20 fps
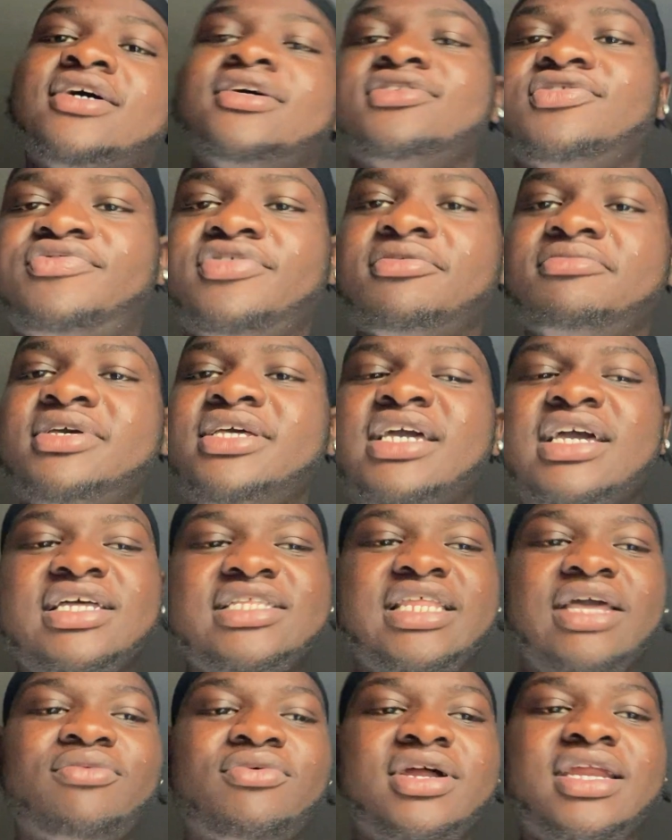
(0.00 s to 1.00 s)
You feel me?
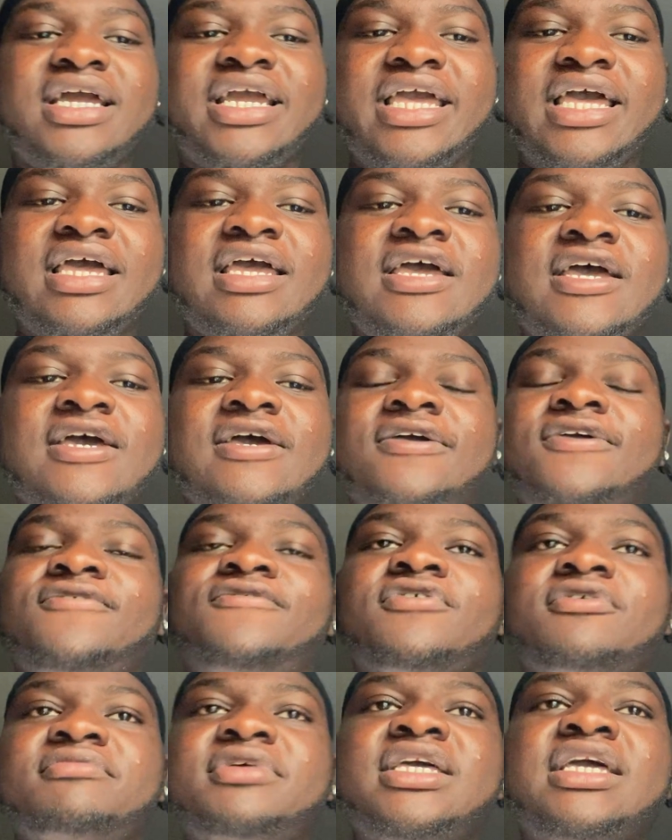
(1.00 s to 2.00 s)
They wanna get, you
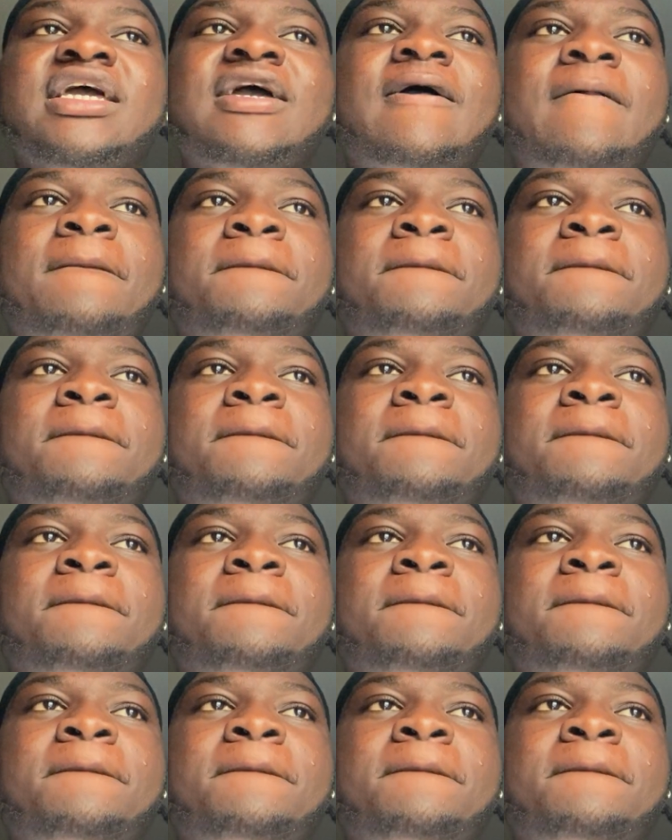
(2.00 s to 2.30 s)
feel me?